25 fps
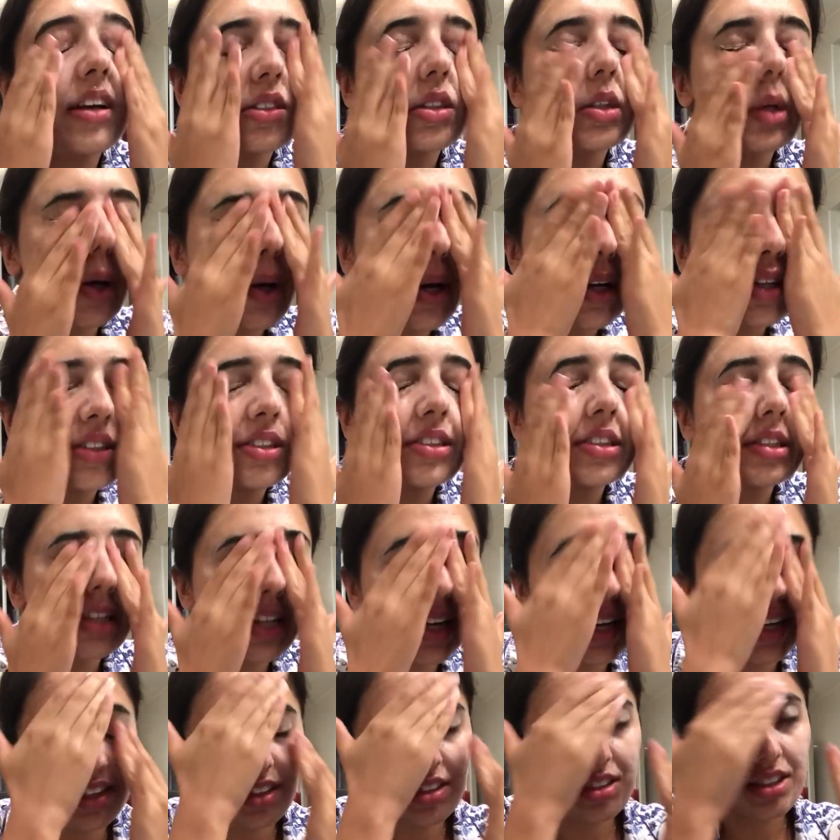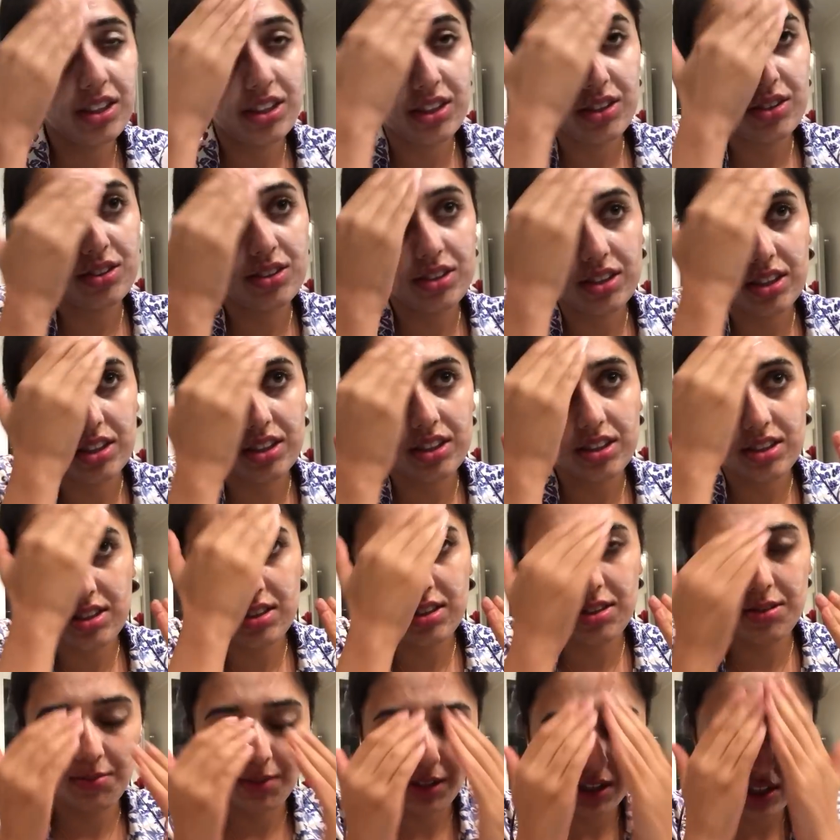so I just like to use this
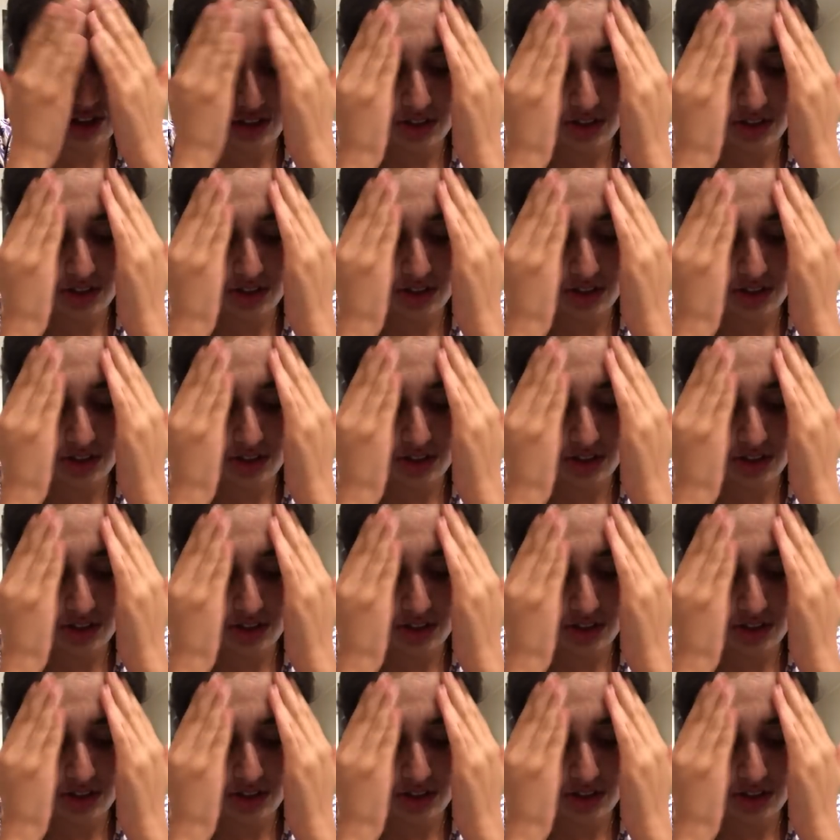to make